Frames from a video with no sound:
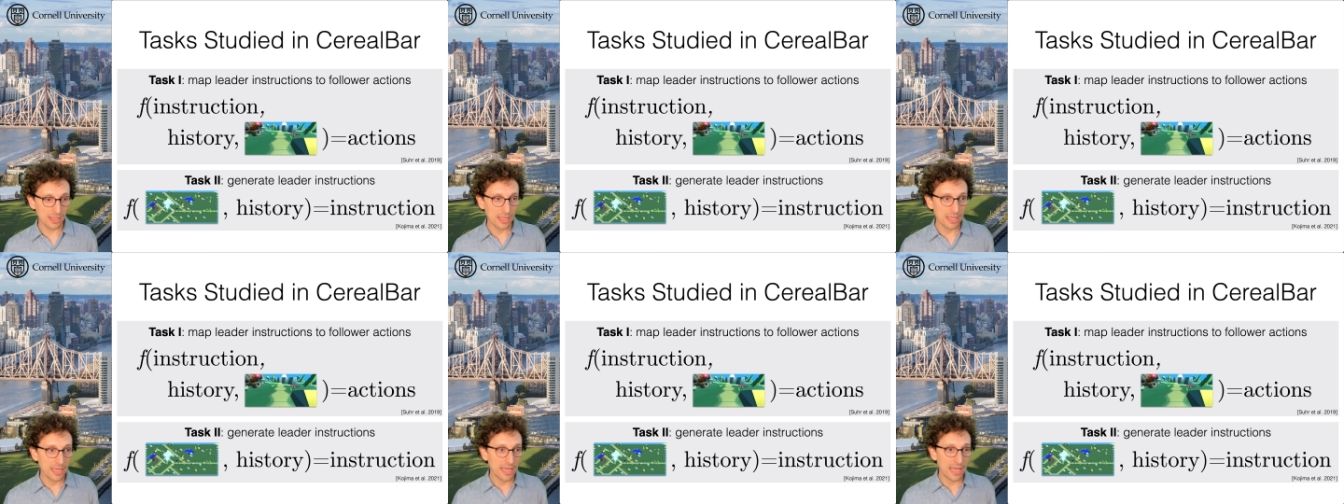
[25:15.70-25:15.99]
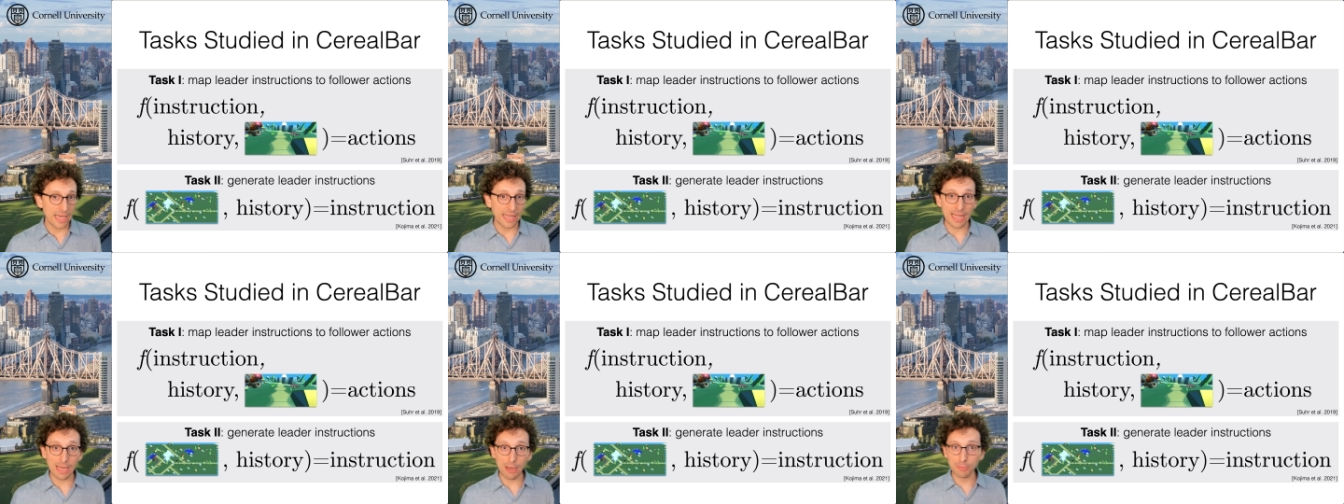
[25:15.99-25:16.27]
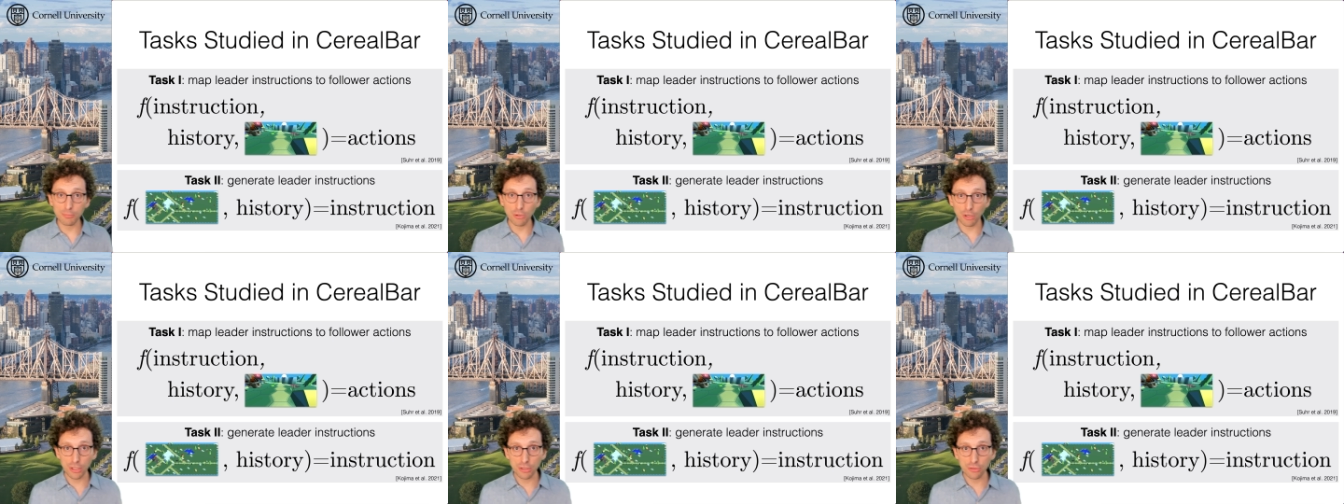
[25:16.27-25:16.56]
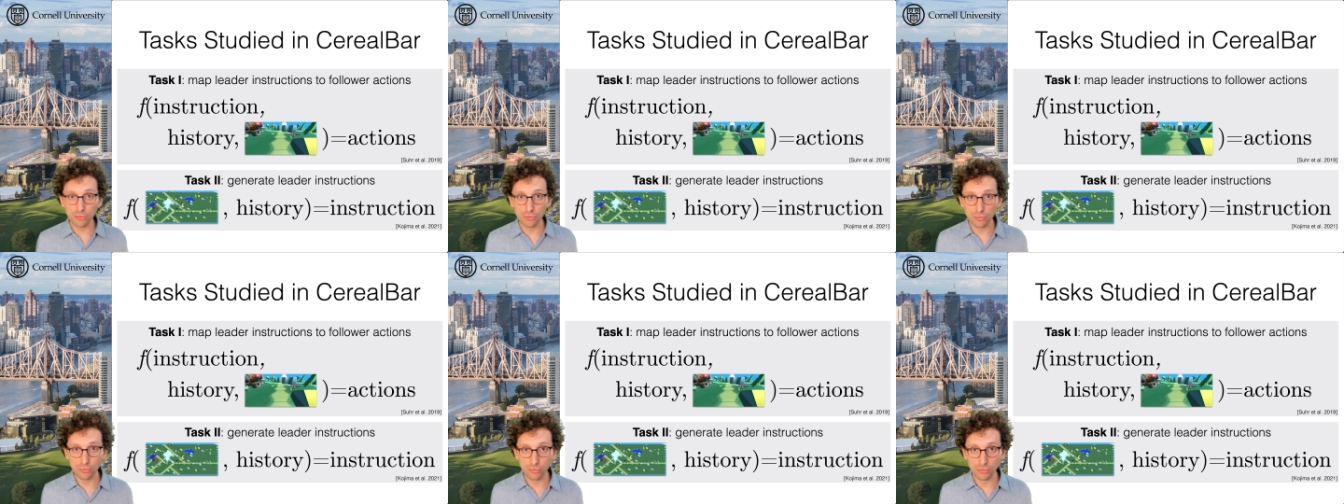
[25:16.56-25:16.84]
And now I'm
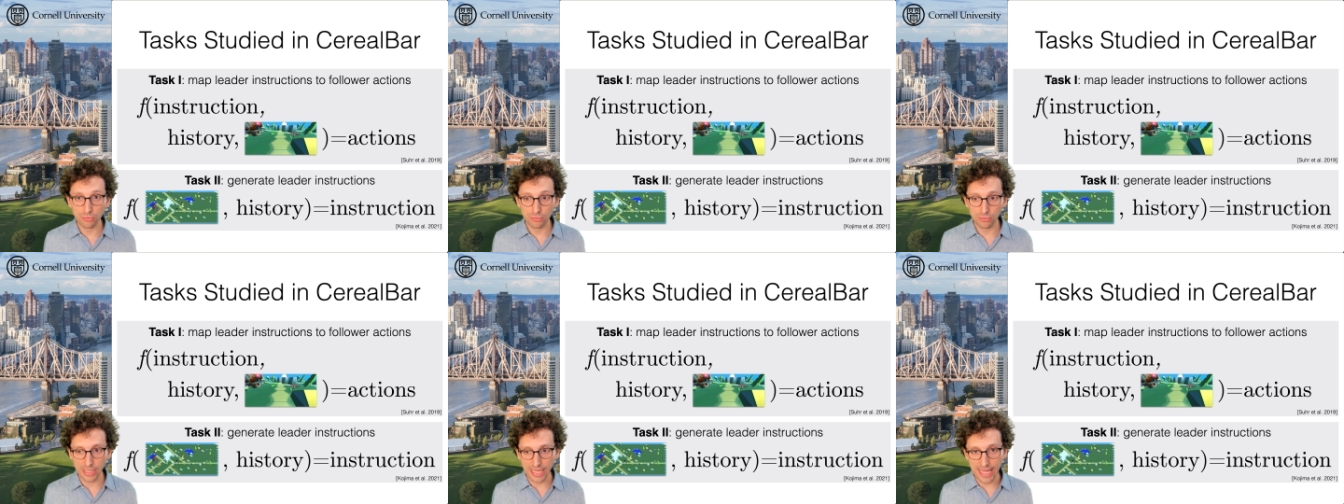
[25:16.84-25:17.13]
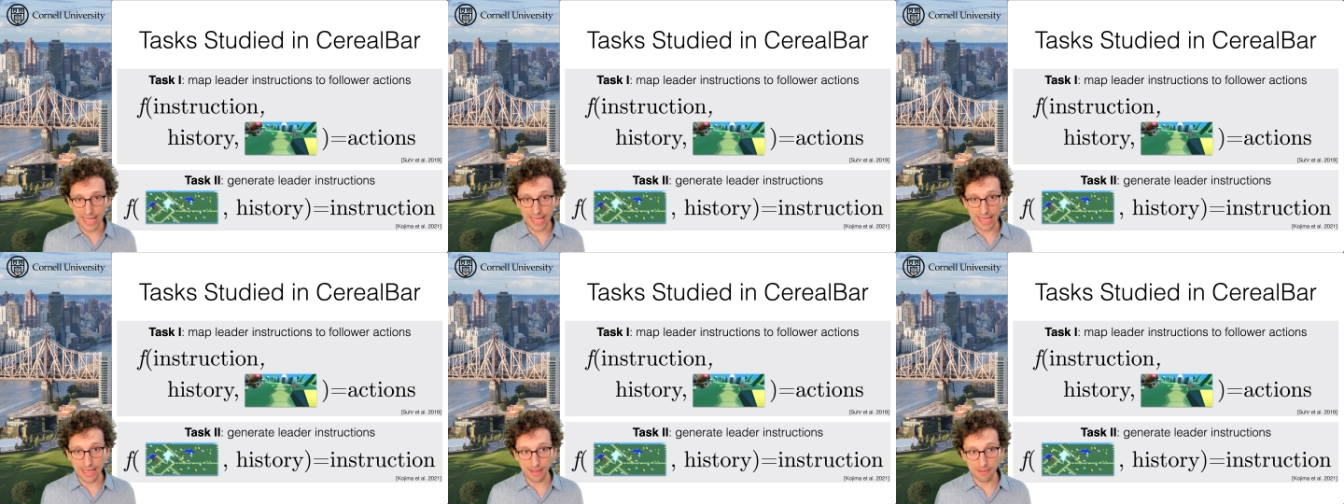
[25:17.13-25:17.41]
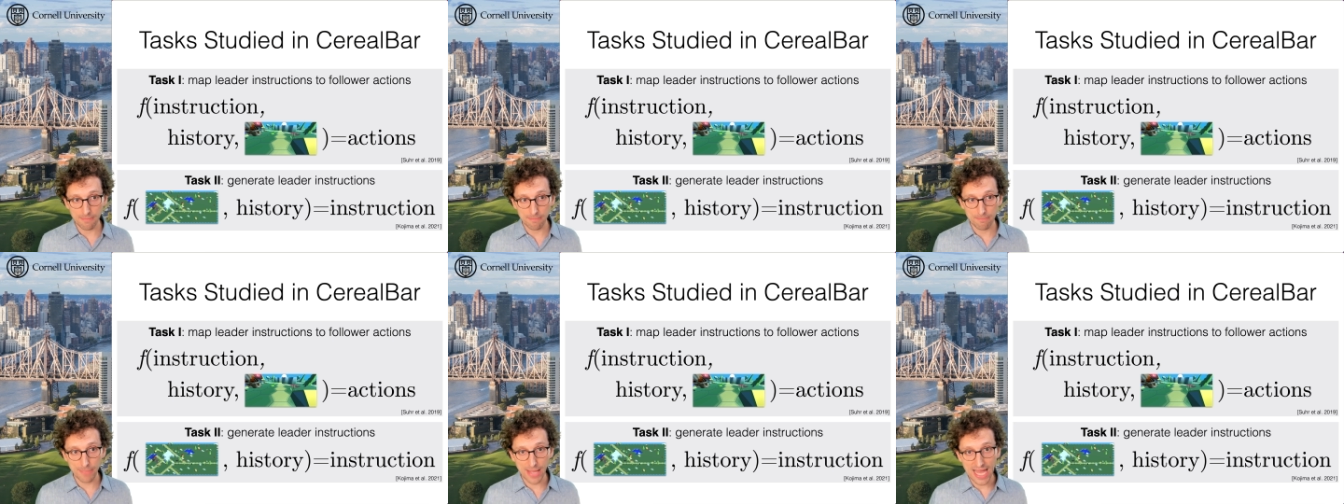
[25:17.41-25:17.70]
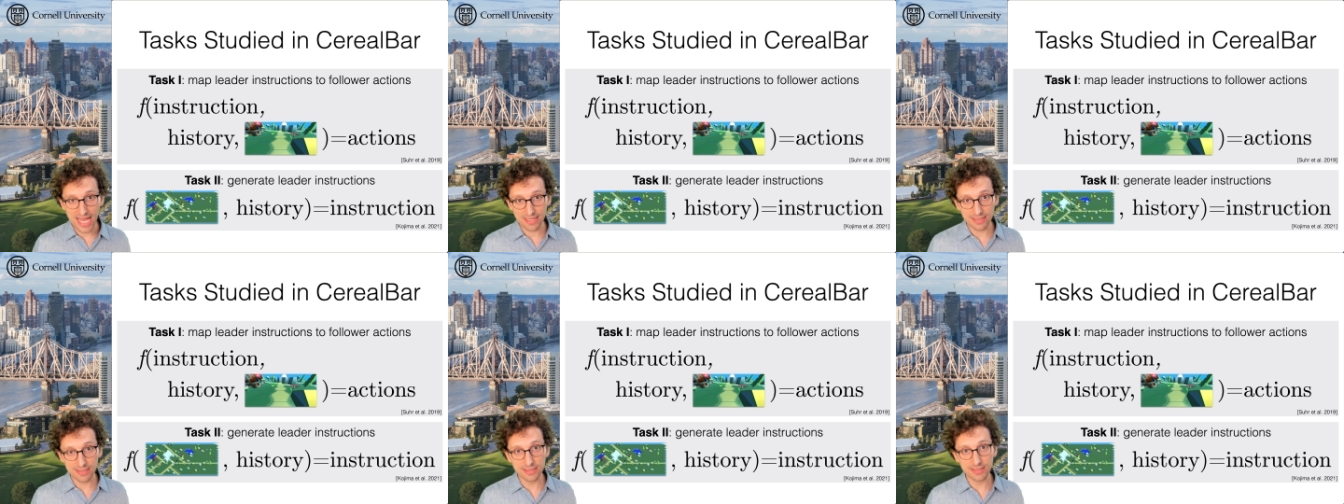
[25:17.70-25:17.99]
going to
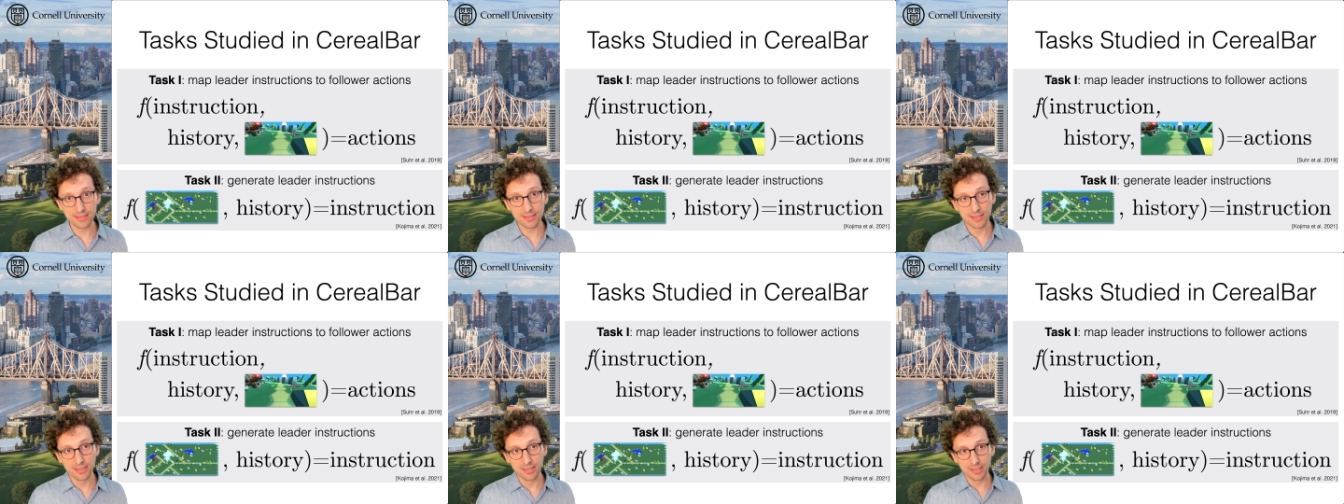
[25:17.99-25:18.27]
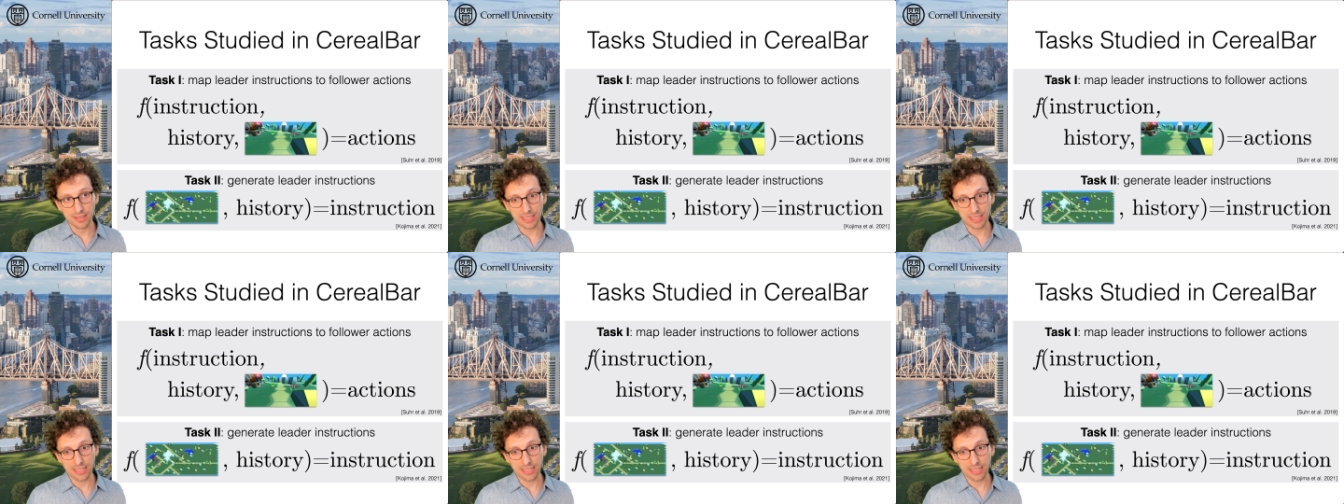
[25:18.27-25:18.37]
pass